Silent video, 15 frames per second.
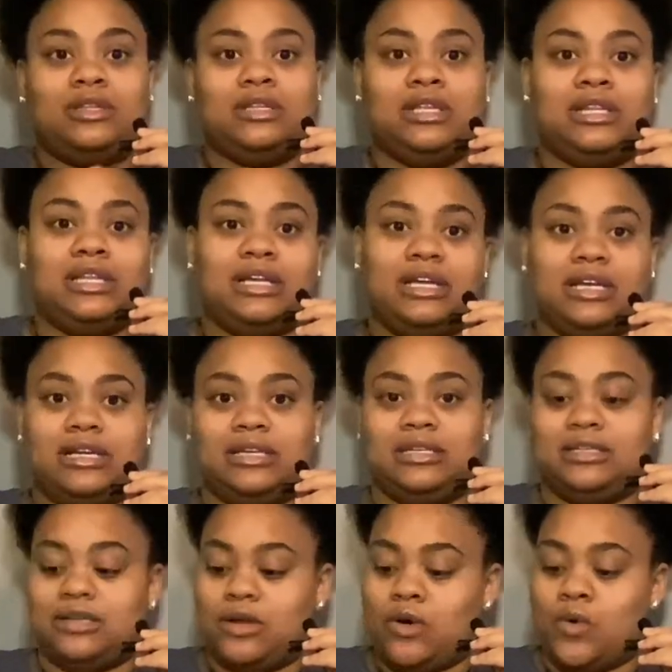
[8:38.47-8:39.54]
the
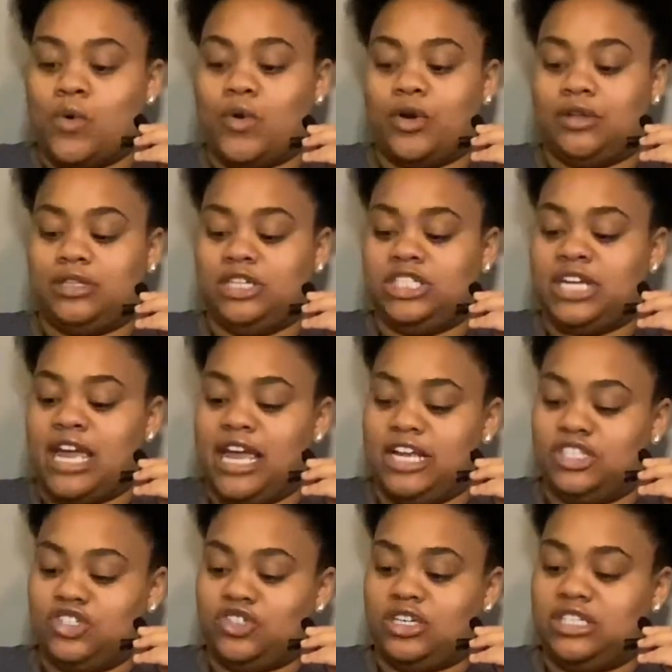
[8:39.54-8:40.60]
thing or the
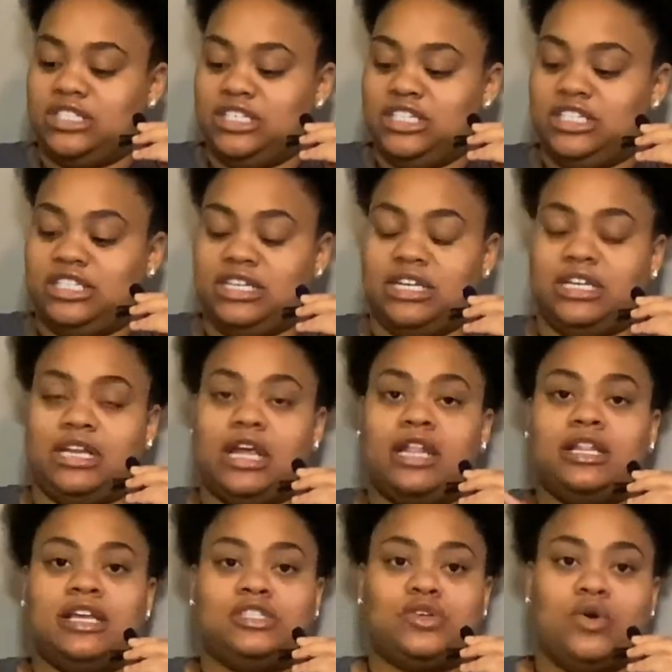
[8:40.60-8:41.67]
change in transition
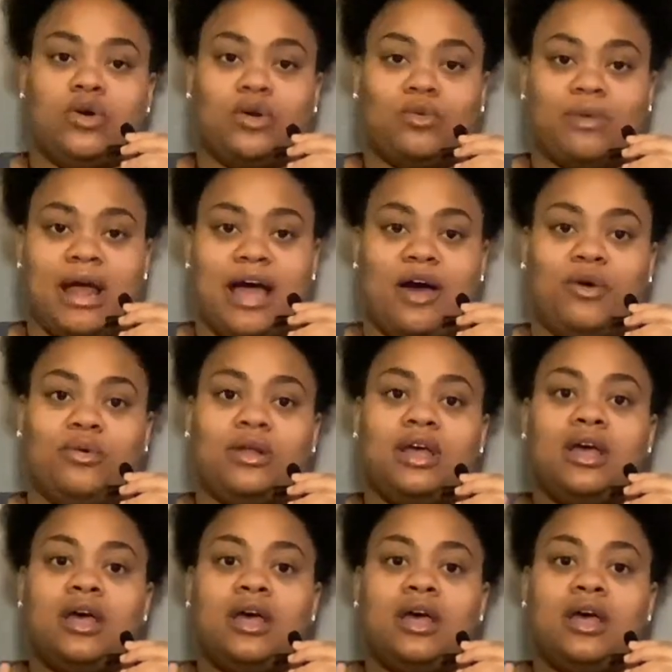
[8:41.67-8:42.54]
that's going around,